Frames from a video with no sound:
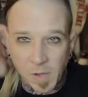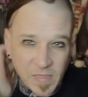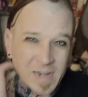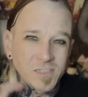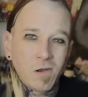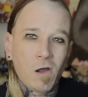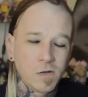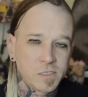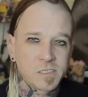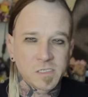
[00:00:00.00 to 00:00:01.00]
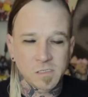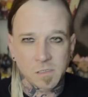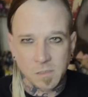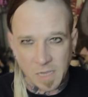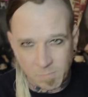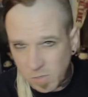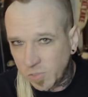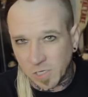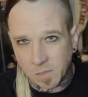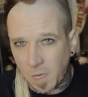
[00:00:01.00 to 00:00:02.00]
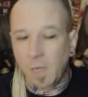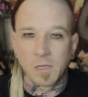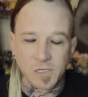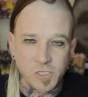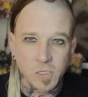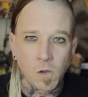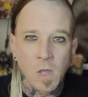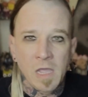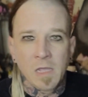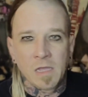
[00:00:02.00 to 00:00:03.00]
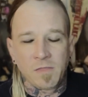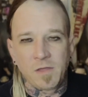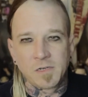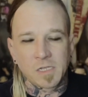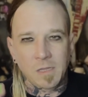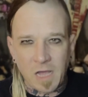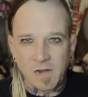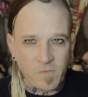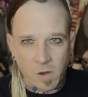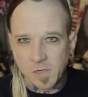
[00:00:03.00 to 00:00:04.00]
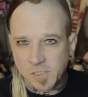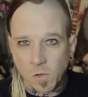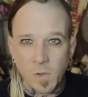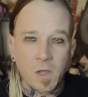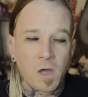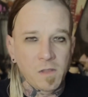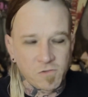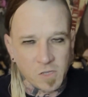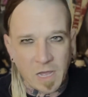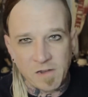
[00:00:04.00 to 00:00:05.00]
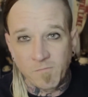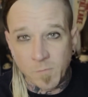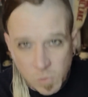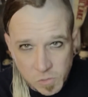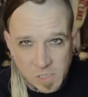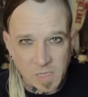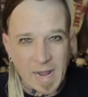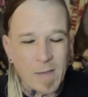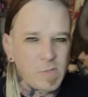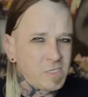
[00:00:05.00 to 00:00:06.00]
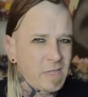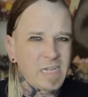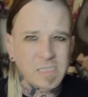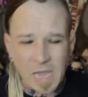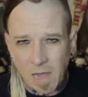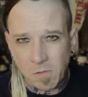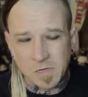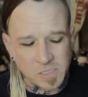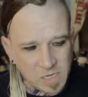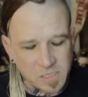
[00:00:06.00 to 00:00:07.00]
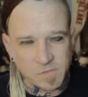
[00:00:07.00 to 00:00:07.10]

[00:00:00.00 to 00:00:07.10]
that is an arts and music college. So there's a lot of arts going on. There's a lot of music that happens in that town. It's